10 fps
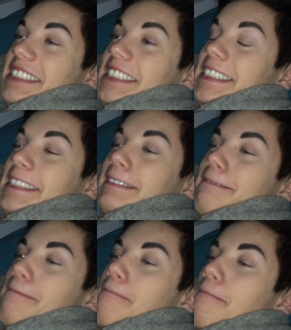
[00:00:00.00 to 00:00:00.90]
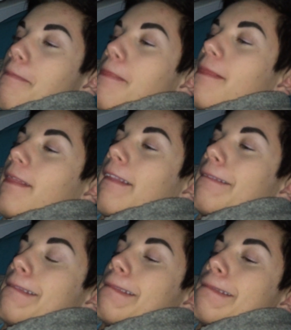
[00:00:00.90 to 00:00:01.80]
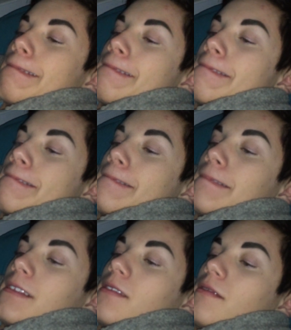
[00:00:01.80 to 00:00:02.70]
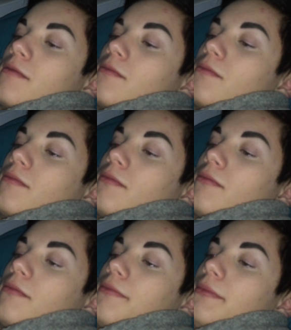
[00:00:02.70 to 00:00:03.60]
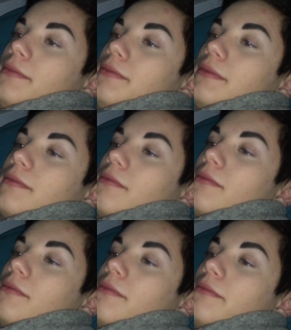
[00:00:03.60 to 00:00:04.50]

Nothing is said.